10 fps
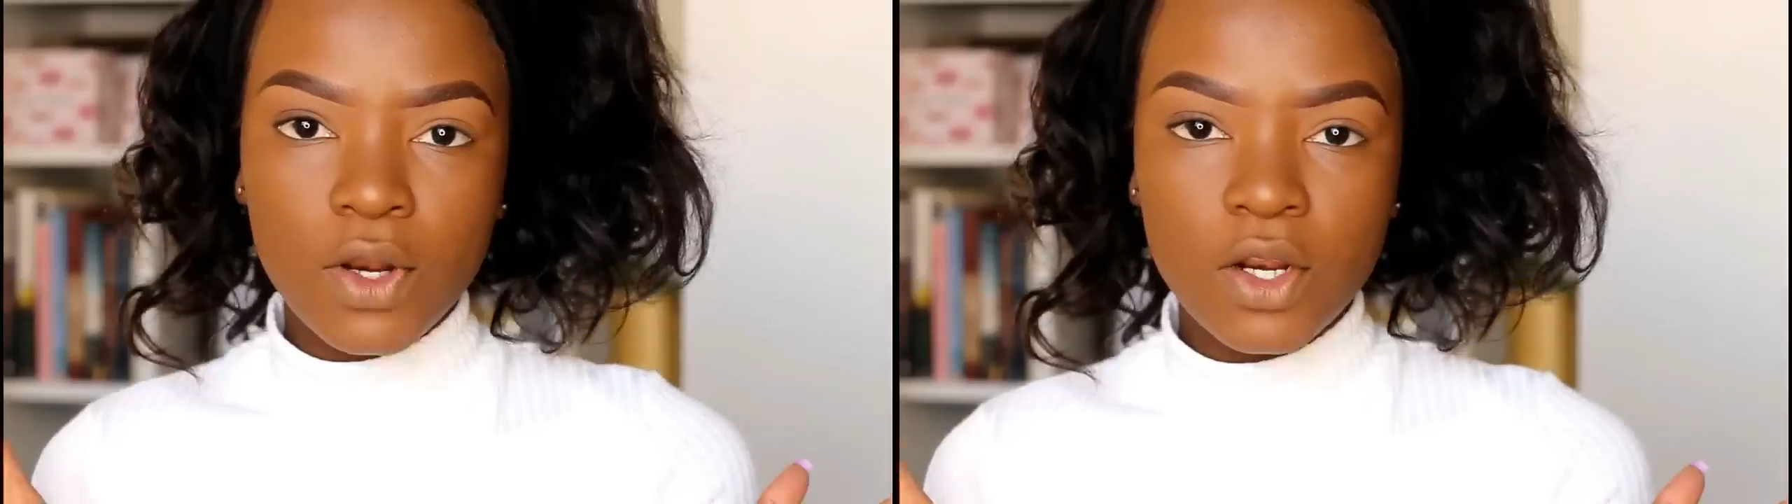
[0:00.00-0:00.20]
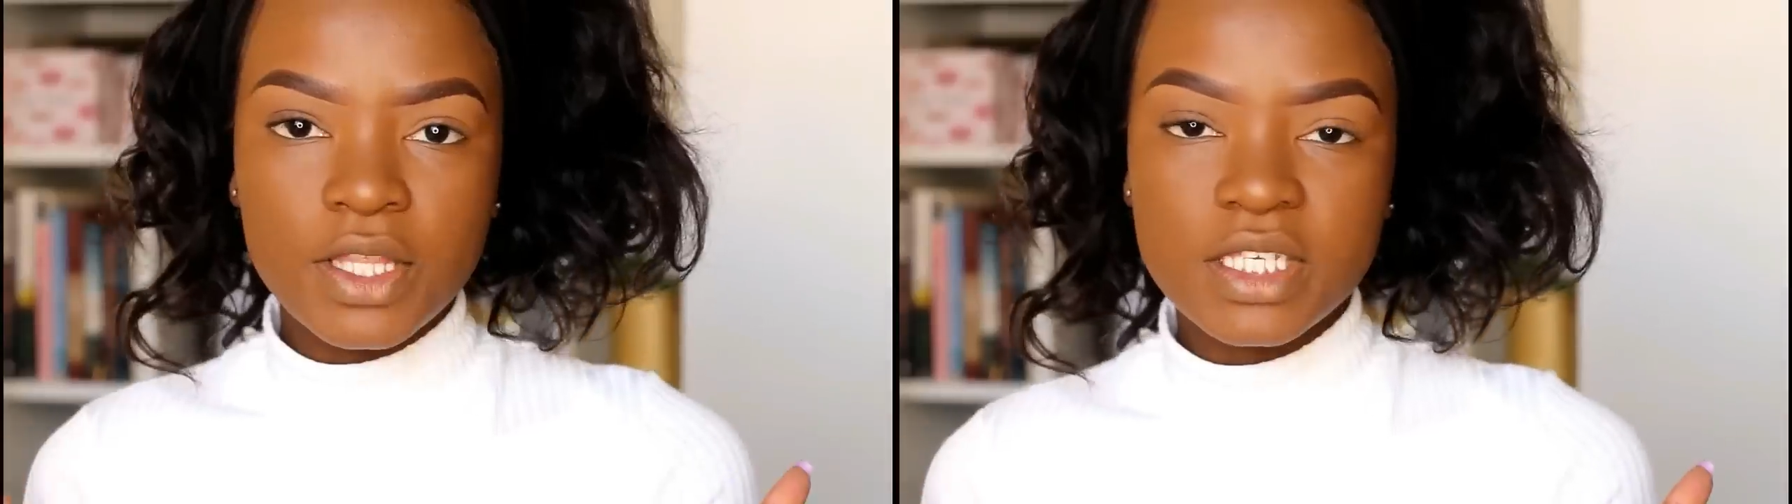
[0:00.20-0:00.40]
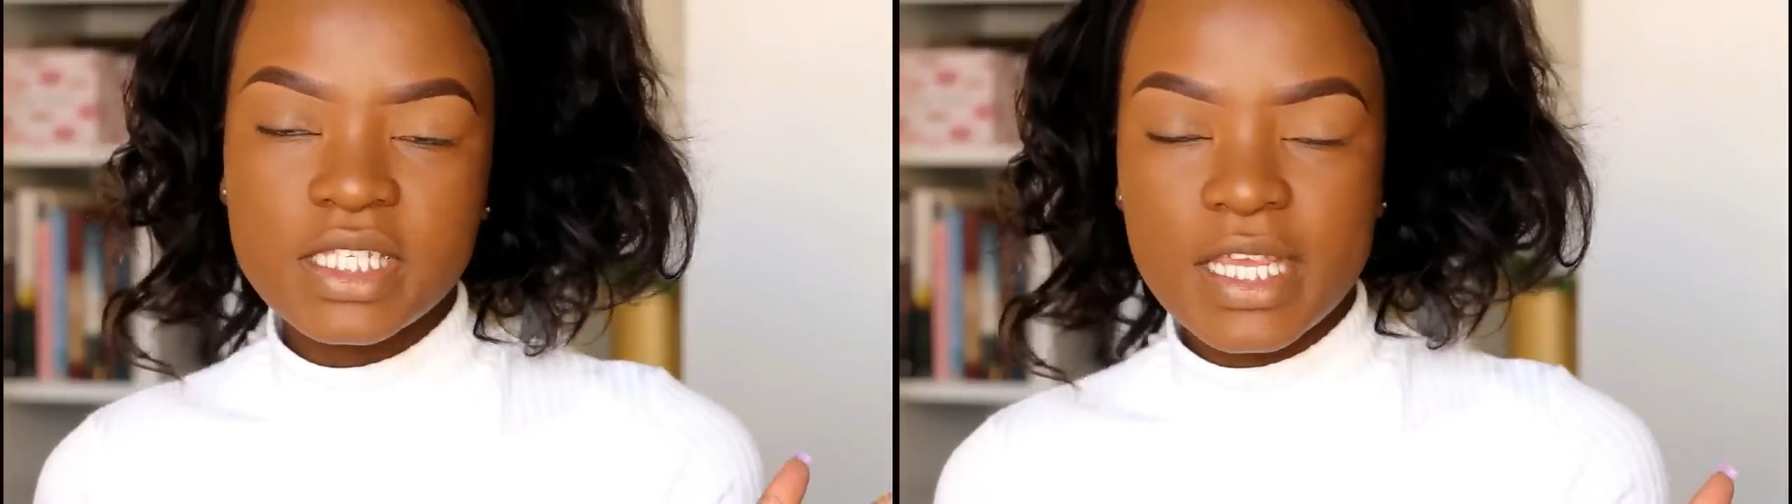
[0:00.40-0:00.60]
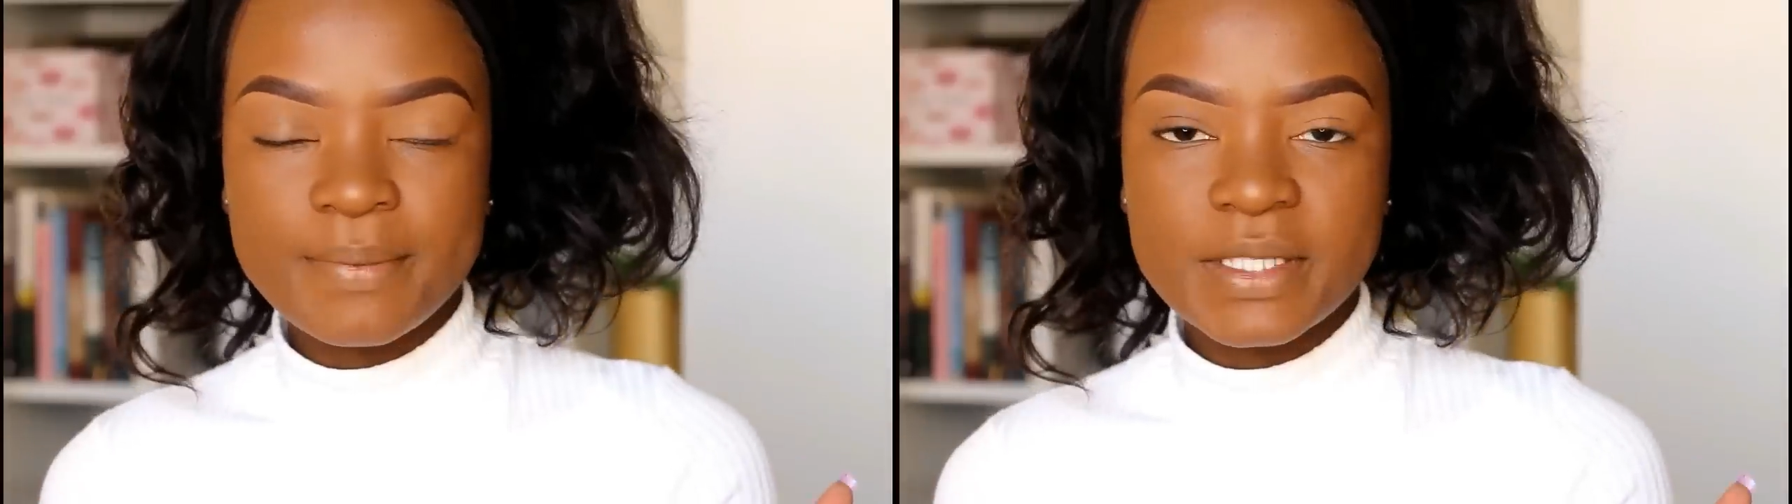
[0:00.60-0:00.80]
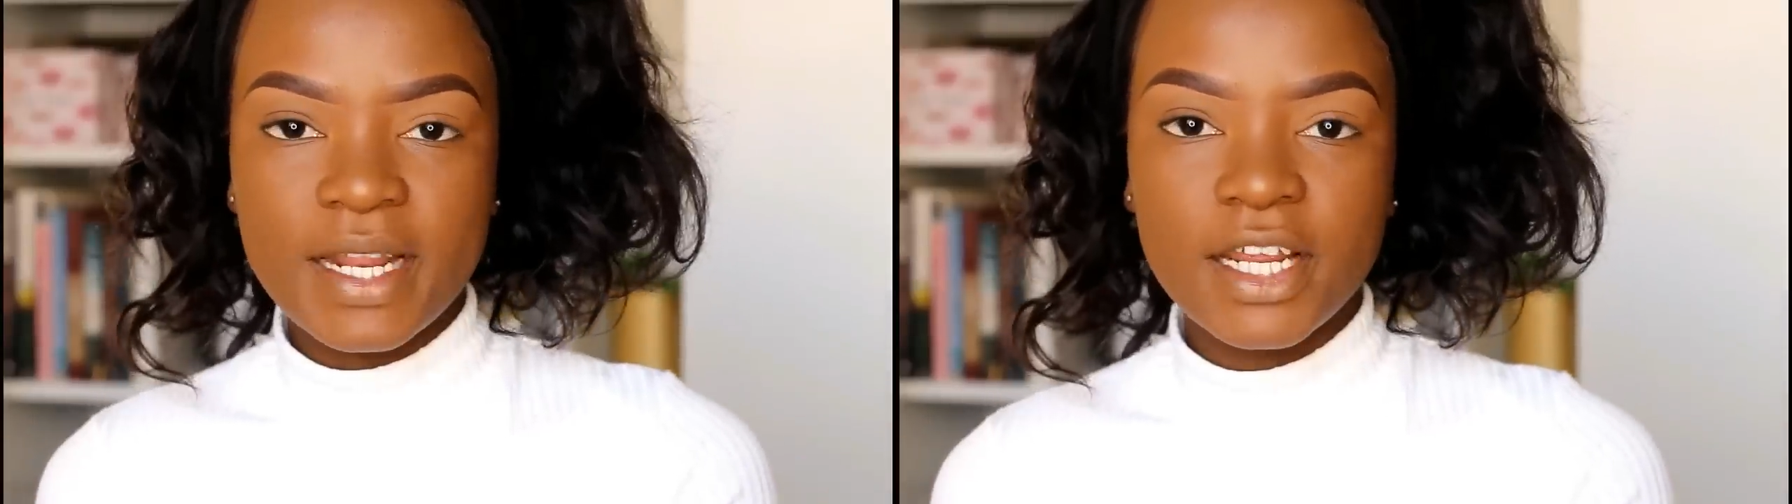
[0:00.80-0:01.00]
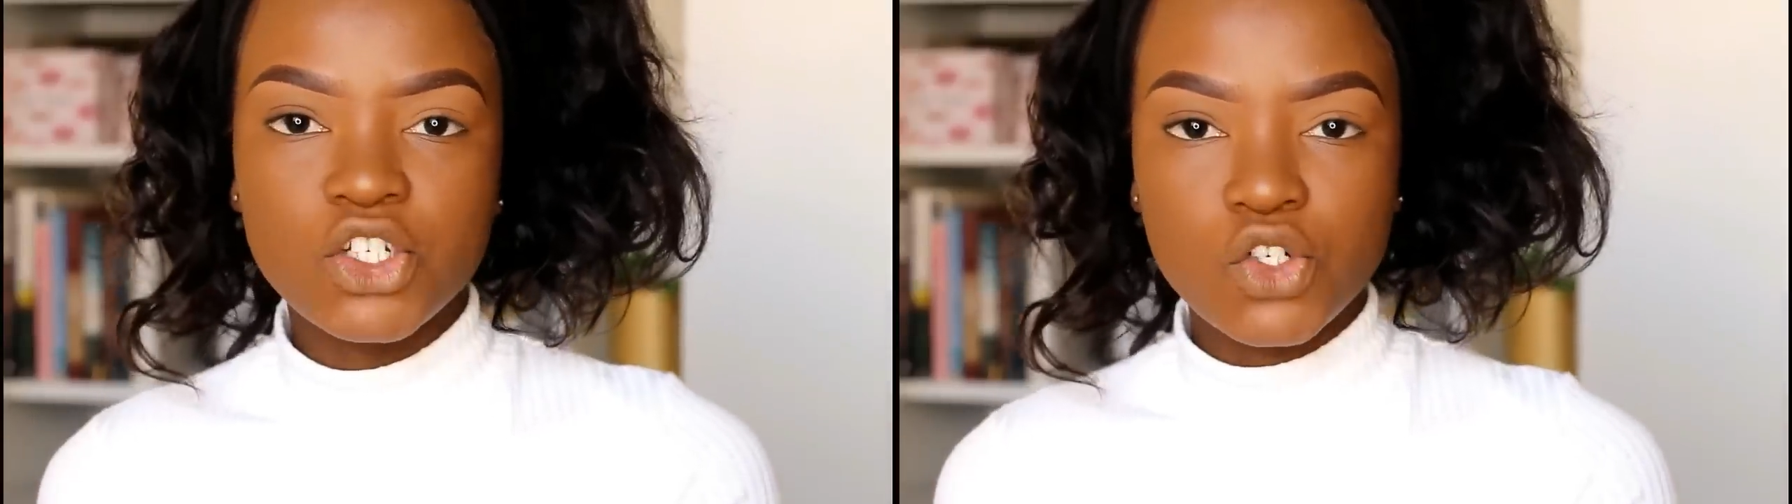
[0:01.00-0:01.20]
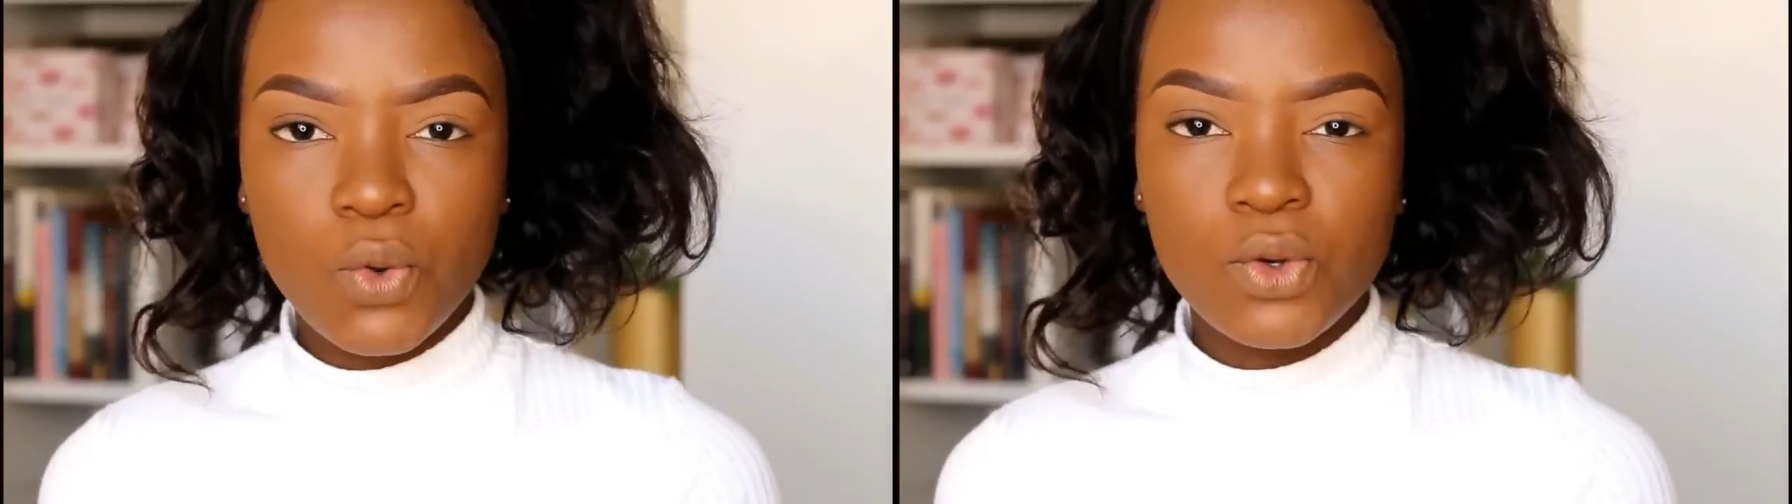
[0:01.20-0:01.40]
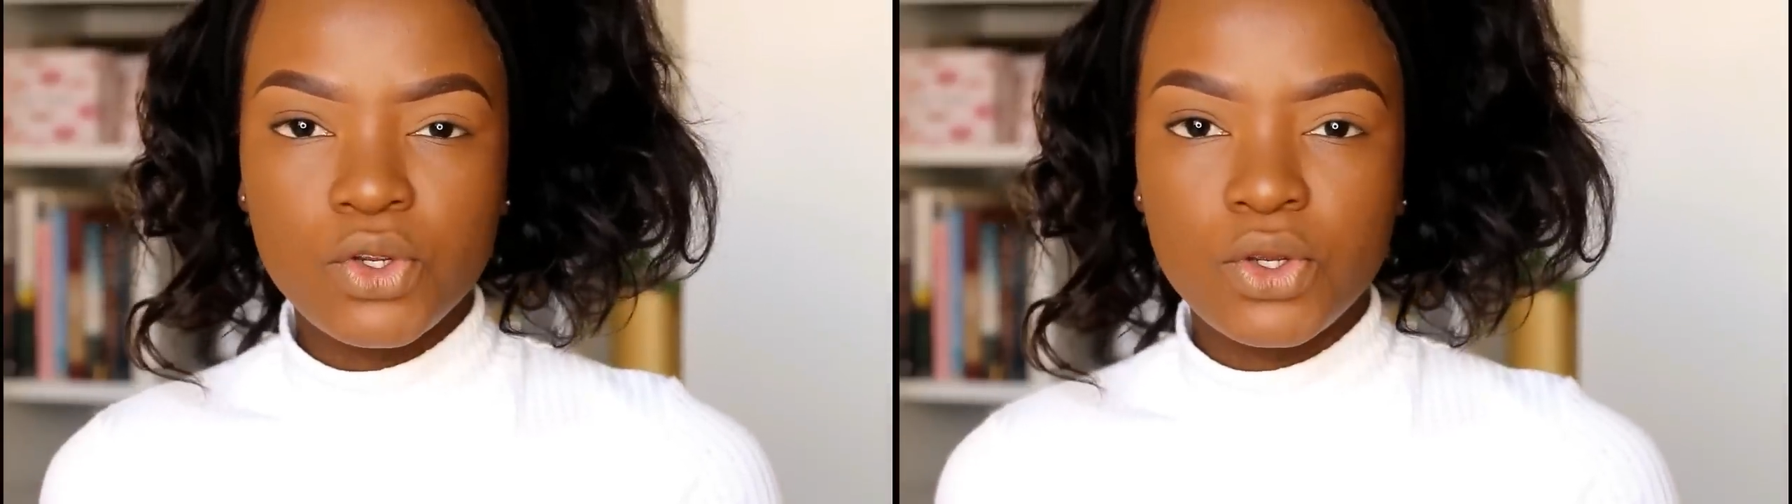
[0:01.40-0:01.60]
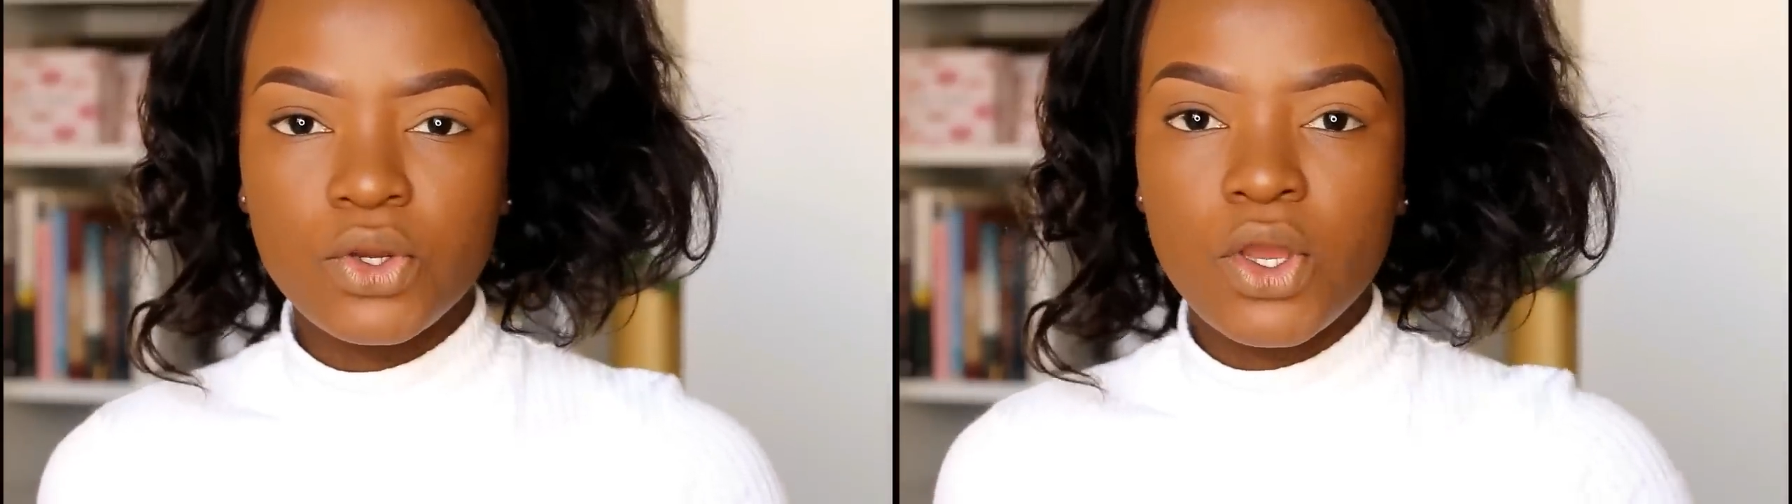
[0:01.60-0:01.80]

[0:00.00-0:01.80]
the steps that I showed you